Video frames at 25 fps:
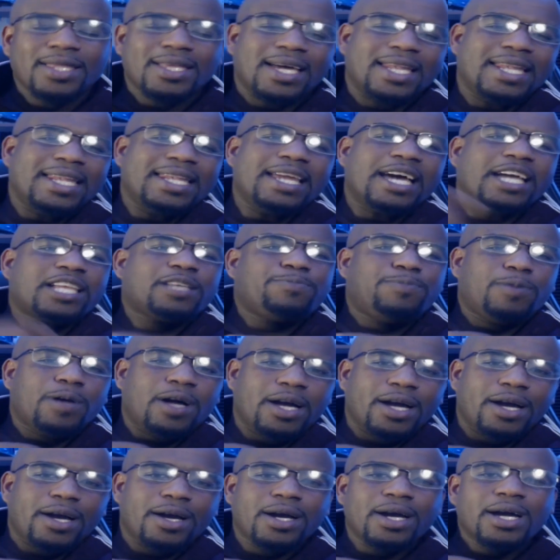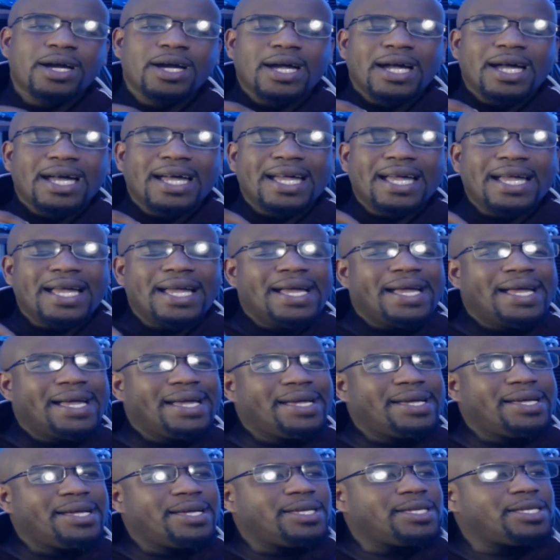Now, the next player
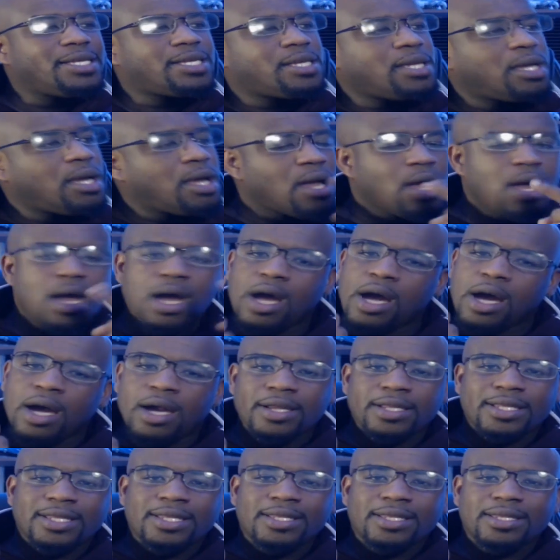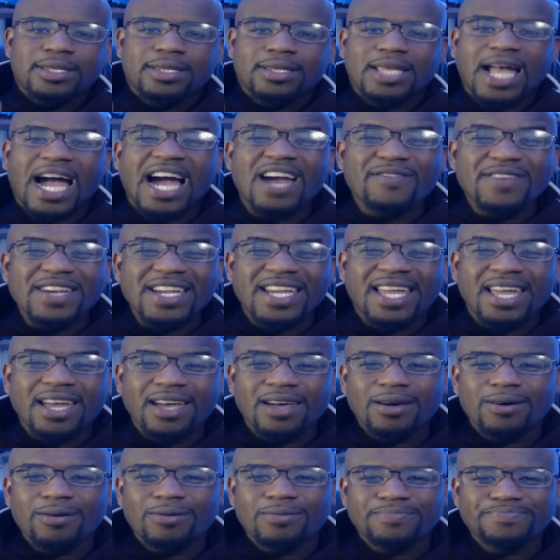is Tyreek
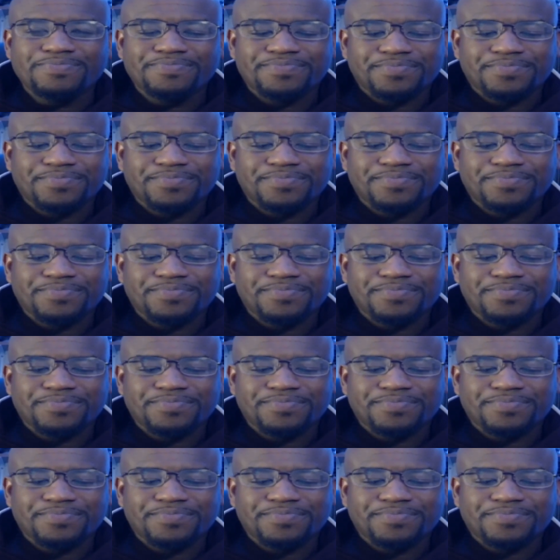Hill.